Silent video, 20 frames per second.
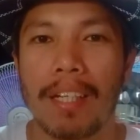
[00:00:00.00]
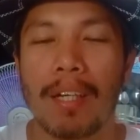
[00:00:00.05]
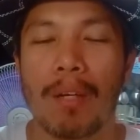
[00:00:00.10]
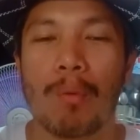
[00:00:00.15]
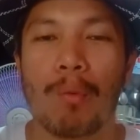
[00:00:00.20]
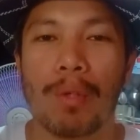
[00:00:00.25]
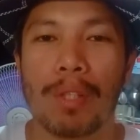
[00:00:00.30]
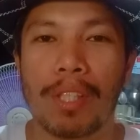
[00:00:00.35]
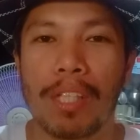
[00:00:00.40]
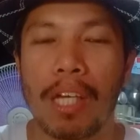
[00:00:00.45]

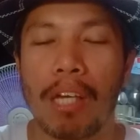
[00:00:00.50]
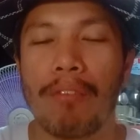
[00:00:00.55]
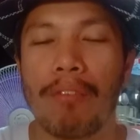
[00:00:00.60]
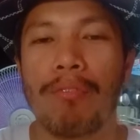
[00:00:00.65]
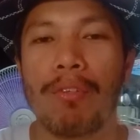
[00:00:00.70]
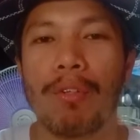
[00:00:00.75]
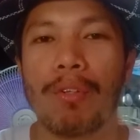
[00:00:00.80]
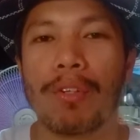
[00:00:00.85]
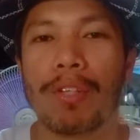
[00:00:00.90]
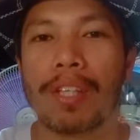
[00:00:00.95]
would
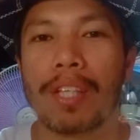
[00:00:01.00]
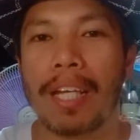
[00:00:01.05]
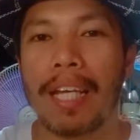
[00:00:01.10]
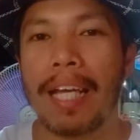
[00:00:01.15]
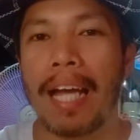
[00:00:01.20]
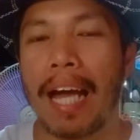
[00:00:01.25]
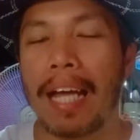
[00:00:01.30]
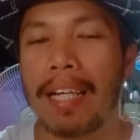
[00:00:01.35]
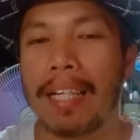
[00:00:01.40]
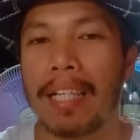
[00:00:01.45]
give you
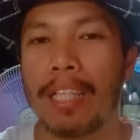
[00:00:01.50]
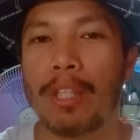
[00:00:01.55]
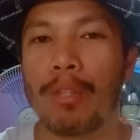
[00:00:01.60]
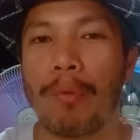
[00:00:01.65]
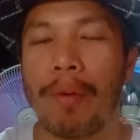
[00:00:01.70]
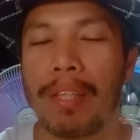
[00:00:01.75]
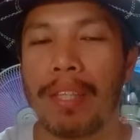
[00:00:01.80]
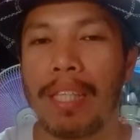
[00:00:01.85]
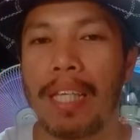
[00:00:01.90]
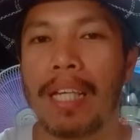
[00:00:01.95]
320
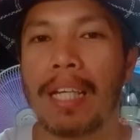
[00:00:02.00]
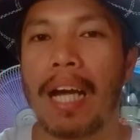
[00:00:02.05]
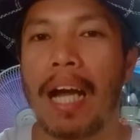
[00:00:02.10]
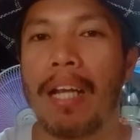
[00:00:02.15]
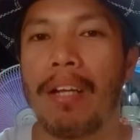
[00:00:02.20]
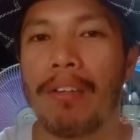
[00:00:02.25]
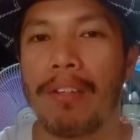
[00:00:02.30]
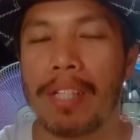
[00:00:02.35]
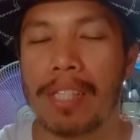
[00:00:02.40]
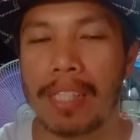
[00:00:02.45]

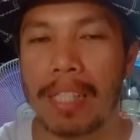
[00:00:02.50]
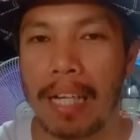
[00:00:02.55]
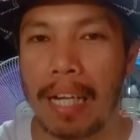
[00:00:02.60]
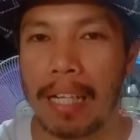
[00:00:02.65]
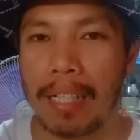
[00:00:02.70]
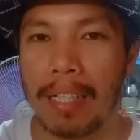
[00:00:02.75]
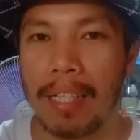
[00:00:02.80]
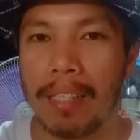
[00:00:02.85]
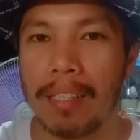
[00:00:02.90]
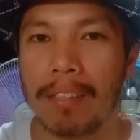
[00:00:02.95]
calories na
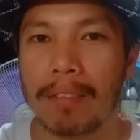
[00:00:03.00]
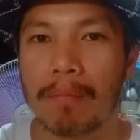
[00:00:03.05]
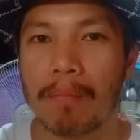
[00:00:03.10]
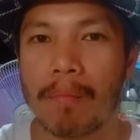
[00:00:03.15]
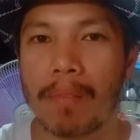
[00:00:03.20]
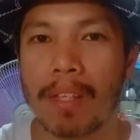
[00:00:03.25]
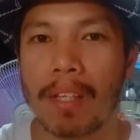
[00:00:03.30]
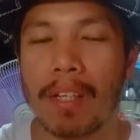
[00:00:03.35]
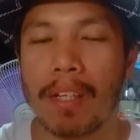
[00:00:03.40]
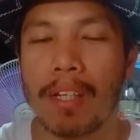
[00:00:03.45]
kagad.
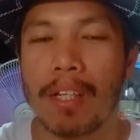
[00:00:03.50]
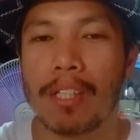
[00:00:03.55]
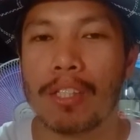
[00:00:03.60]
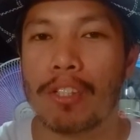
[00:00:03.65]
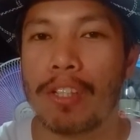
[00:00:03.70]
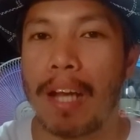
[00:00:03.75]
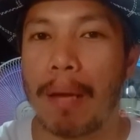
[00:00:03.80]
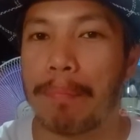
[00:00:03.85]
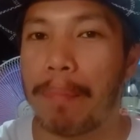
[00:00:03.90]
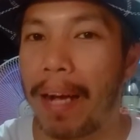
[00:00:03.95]

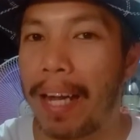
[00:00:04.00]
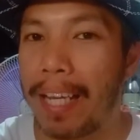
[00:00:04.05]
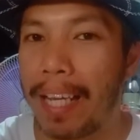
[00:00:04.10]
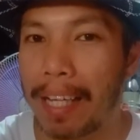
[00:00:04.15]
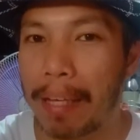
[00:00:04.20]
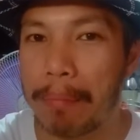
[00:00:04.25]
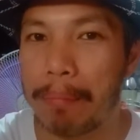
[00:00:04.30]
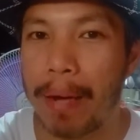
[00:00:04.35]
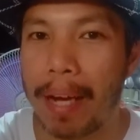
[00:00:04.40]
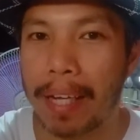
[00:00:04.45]
So
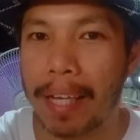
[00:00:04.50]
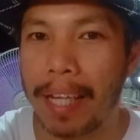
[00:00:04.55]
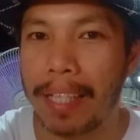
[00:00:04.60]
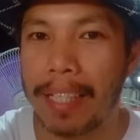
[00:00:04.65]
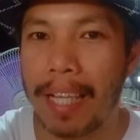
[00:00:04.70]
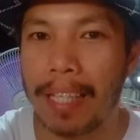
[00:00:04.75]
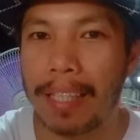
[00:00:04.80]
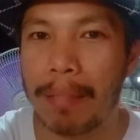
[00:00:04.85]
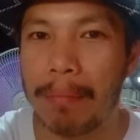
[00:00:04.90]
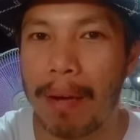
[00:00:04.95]
napakalaking bagay
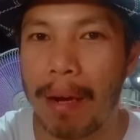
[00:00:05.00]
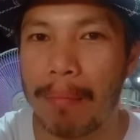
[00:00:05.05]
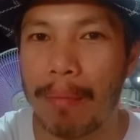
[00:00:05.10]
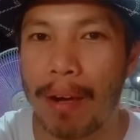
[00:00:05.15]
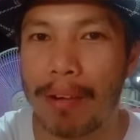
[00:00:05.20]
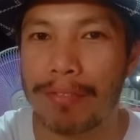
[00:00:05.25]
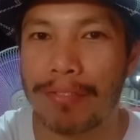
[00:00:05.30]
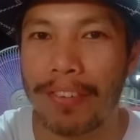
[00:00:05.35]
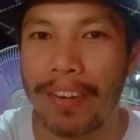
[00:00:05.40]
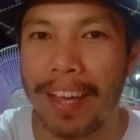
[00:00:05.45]
niyan, di ba
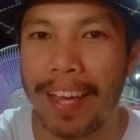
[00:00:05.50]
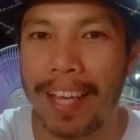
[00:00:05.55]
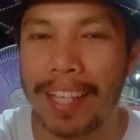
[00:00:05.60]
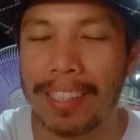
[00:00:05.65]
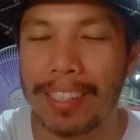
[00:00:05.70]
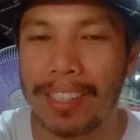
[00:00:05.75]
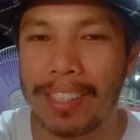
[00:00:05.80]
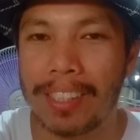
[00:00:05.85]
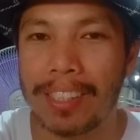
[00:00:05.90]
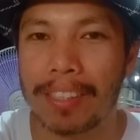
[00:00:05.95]
mga
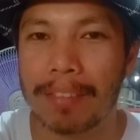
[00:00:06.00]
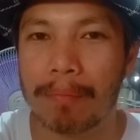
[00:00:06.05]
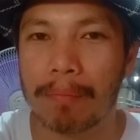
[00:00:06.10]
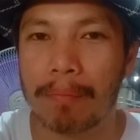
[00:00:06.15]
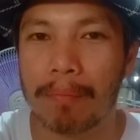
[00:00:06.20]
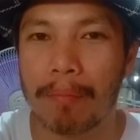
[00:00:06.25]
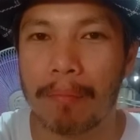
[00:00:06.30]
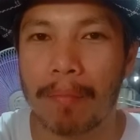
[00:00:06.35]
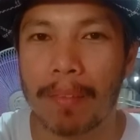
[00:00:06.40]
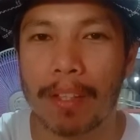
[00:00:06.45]
friends?
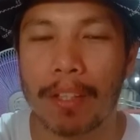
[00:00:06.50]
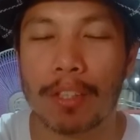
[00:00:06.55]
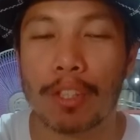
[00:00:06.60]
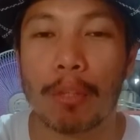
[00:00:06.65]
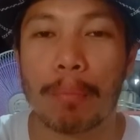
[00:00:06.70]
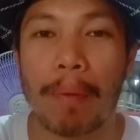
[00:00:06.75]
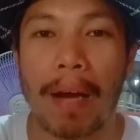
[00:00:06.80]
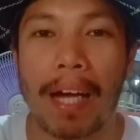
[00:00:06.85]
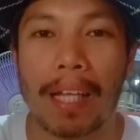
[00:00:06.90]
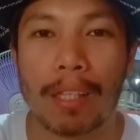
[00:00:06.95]

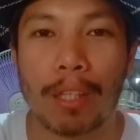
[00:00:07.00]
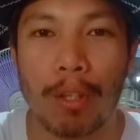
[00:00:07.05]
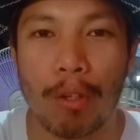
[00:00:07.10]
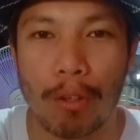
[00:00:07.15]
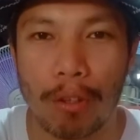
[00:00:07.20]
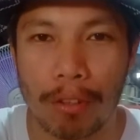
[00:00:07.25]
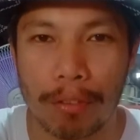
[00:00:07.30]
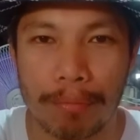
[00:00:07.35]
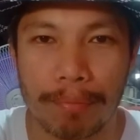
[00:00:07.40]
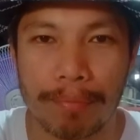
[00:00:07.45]
So
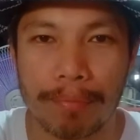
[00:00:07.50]
pangatlo.